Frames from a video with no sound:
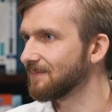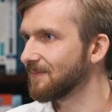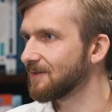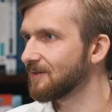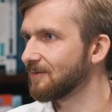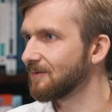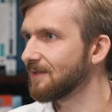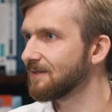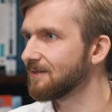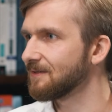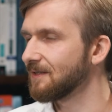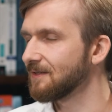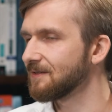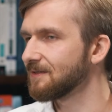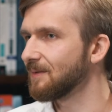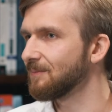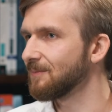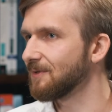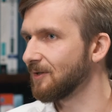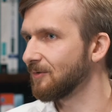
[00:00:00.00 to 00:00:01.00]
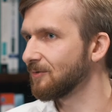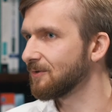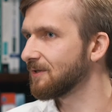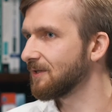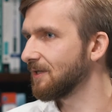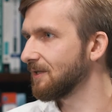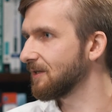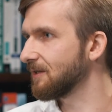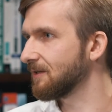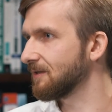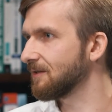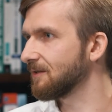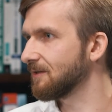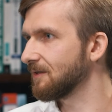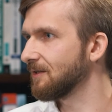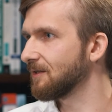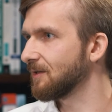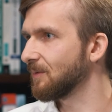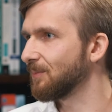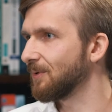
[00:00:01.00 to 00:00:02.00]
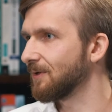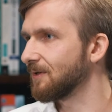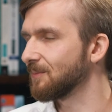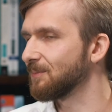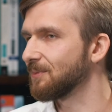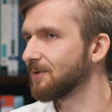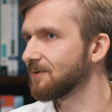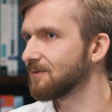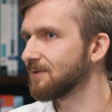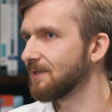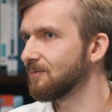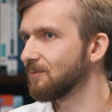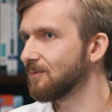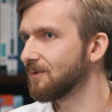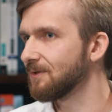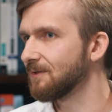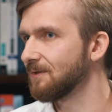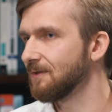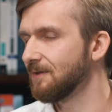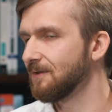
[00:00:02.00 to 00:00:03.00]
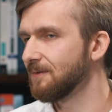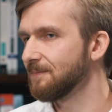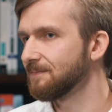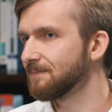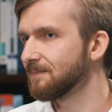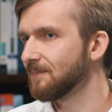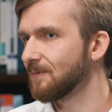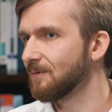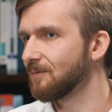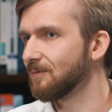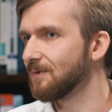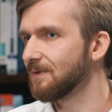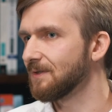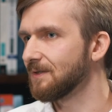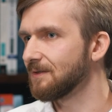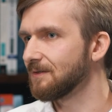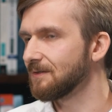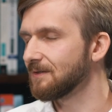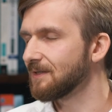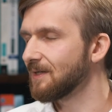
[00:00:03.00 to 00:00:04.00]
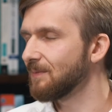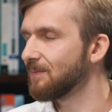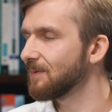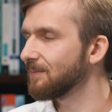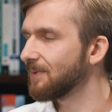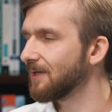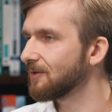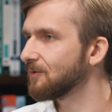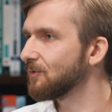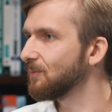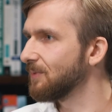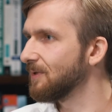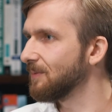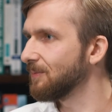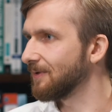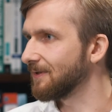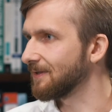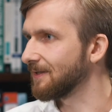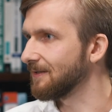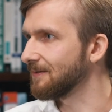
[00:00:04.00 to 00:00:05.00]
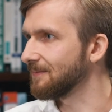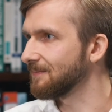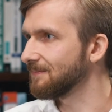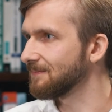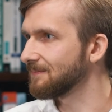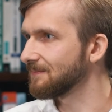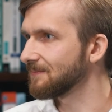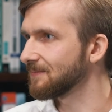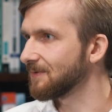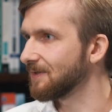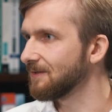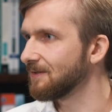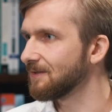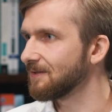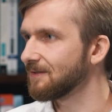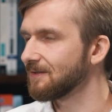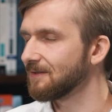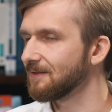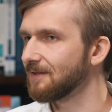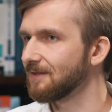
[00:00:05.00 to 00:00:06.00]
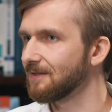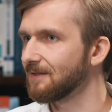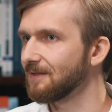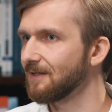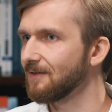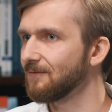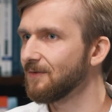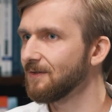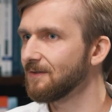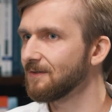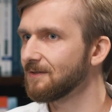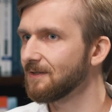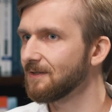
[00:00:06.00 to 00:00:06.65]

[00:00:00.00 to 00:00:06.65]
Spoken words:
So that's something I would take apart, because then we're coming back to people again, right? I think